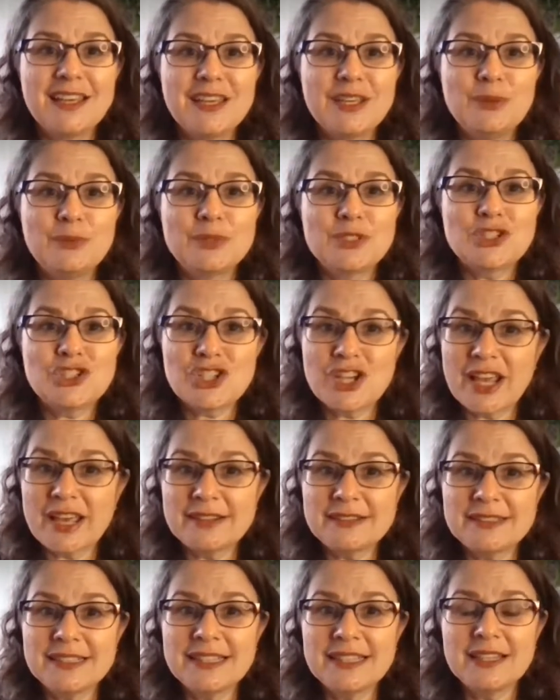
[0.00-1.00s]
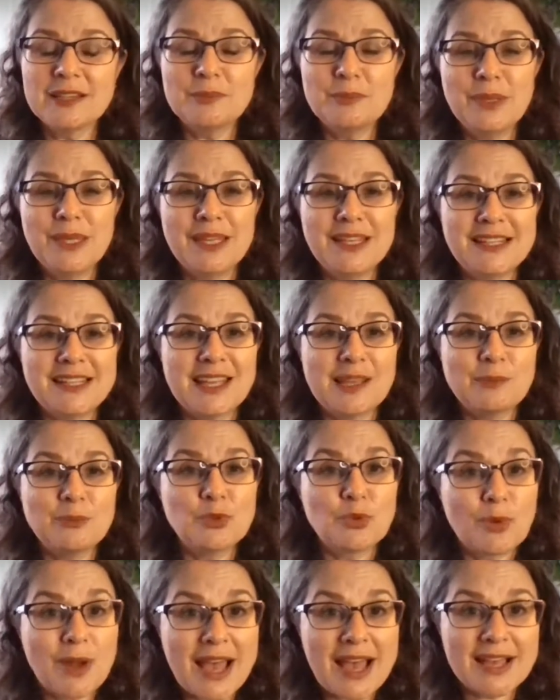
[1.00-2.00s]
He was channeling a being
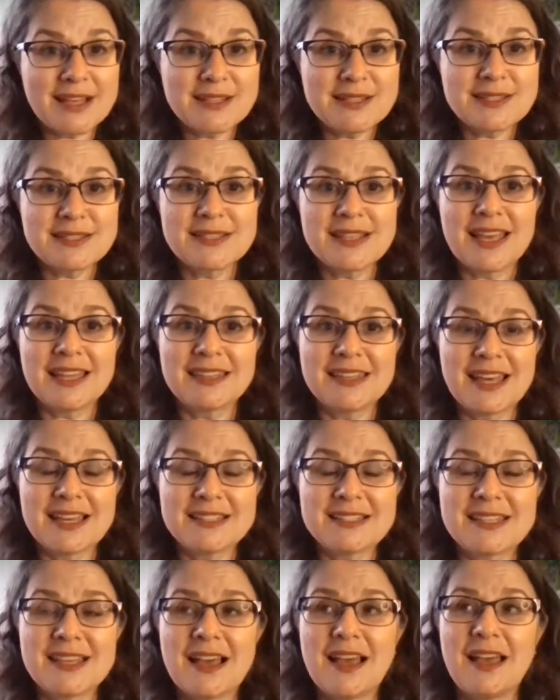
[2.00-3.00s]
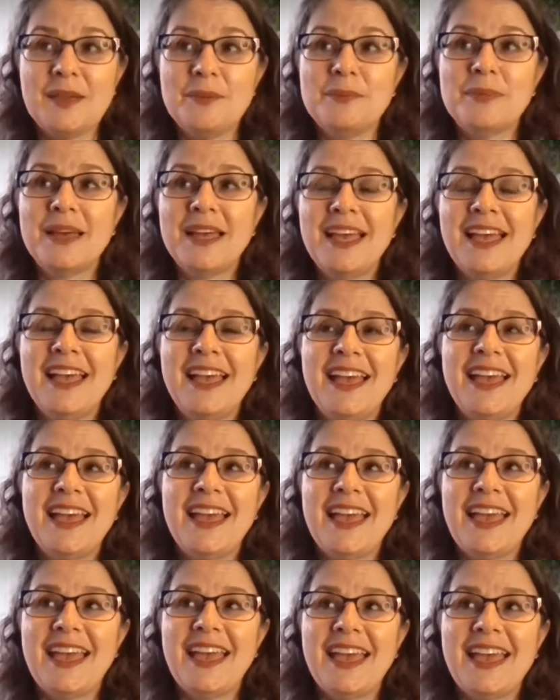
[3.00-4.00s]
named Raz at that time.
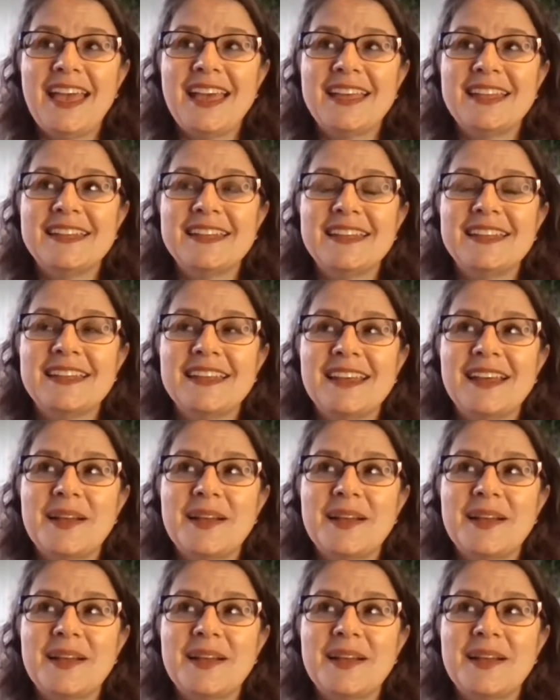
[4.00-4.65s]
And